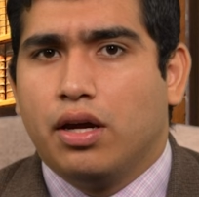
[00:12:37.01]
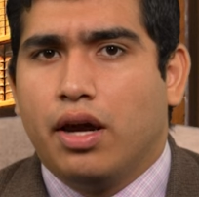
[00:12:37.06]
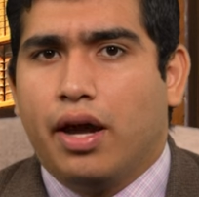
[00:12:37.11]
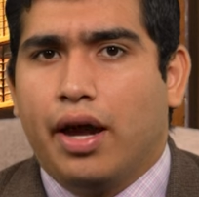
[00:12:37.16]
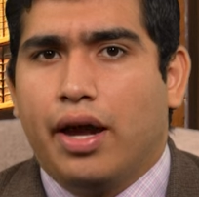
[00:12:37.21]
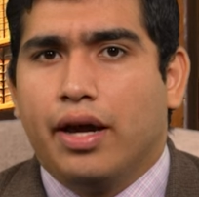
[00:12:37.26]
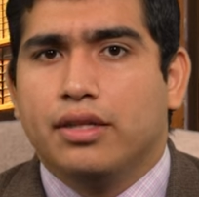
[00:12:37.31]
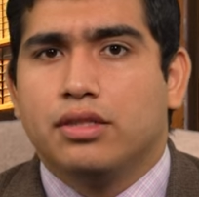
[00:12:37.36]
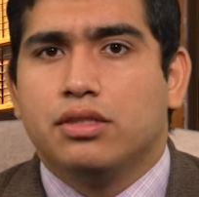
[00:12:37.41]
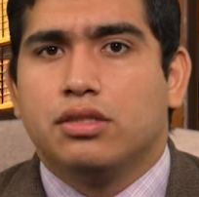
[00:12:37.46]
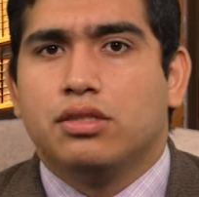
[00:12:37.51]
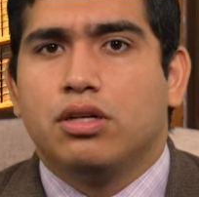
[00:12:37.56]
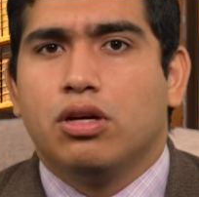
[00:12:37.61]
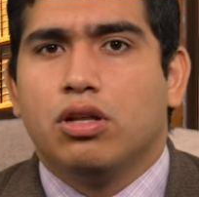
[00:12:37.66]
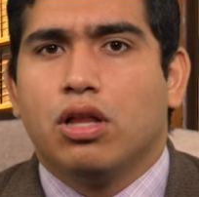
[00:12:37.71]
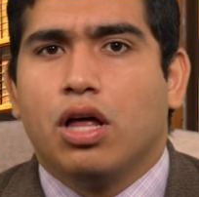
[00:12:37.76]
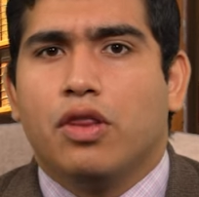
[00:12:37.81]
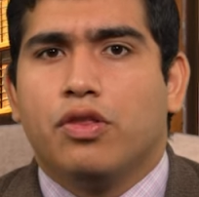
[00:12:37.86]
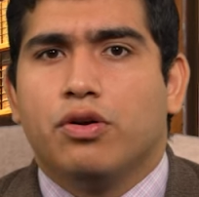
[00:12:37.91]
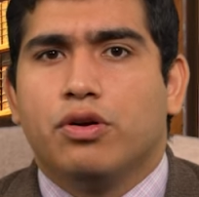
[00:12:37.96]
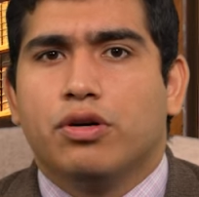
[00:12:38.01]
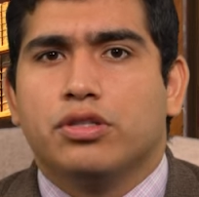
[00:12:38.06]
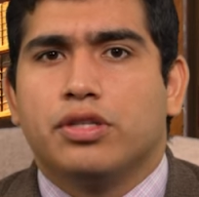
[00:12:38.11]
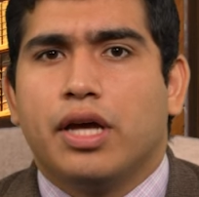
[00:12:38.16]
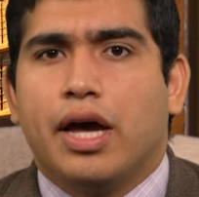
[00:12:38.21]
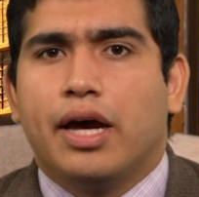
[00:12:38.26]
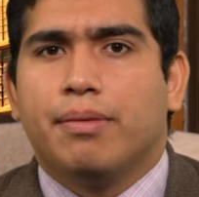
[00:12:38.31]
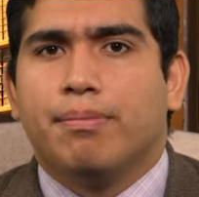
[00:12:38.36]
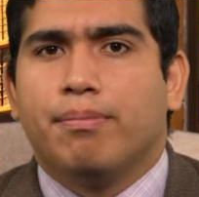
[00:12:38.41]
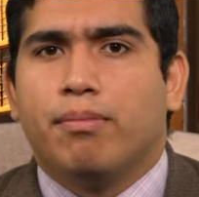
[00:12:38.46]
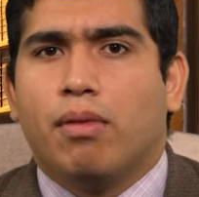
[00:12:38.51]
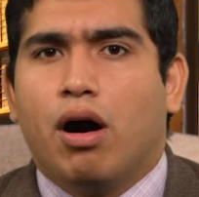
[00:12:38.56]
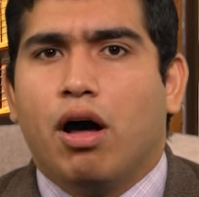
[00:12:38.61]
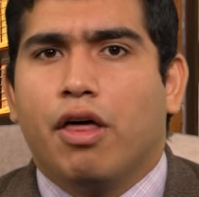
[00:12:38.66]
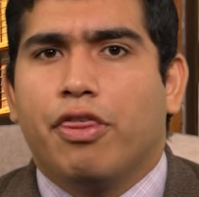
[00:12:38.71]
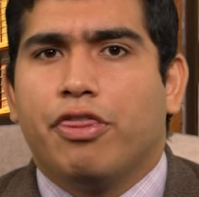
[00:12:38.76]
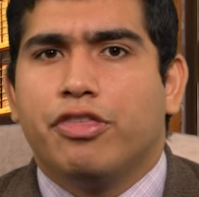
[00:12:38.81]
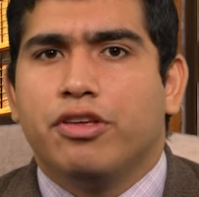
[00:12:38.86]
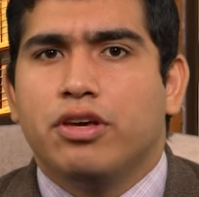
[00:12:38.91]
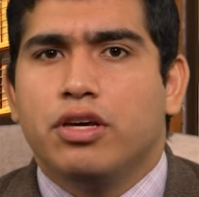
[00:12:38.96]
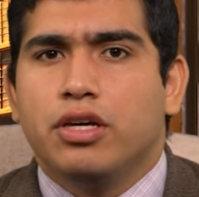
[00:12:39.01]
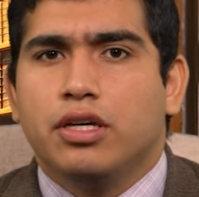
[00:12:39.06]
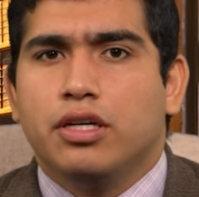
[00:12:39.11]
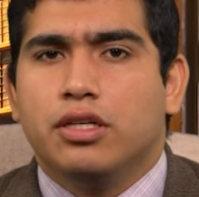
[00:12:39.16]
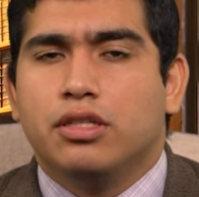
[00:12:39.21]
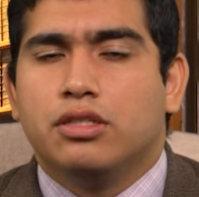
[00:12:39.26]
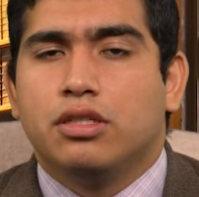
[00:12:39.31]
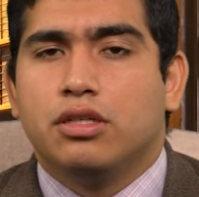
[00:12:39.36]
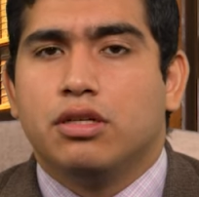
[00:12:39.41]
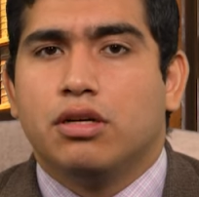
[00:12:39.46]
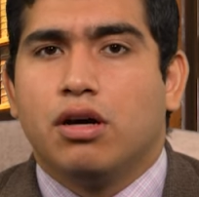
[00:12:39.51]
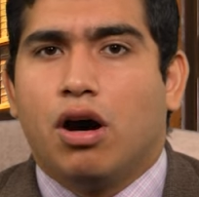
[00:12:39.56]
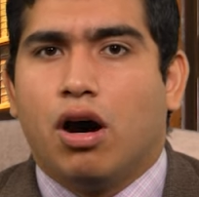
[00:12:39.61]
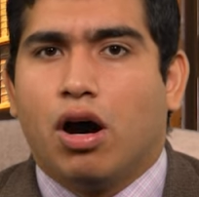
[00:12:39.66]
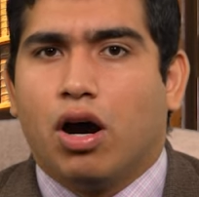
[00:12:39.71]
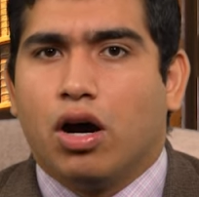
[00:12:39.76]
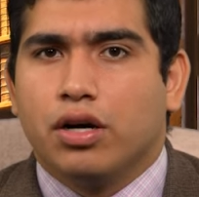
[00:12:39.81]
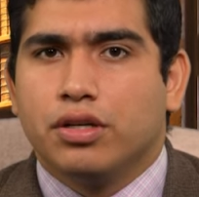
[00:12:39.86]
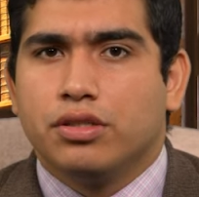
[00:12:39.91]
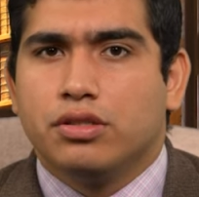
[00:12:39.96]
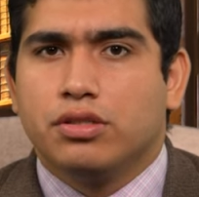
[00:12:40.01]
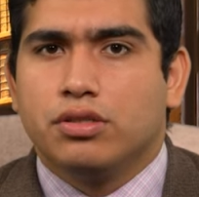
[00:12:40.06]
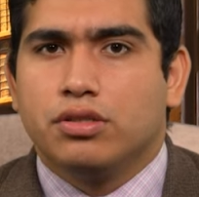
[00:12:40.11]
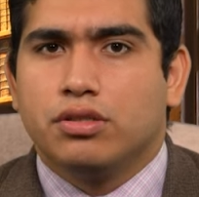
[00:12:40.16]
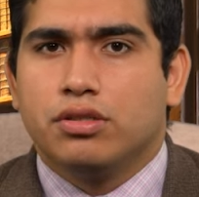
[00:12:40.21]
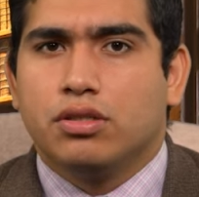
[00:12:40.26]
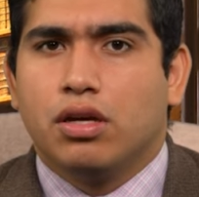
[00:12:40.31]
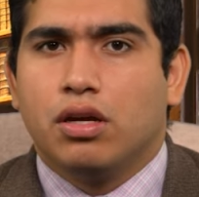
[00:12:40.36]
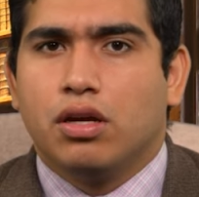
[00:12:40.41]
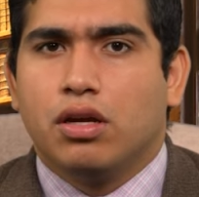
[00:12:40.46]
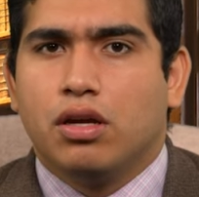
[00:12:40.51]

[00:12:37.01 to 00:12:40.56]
and still others had moth-eaten hearts.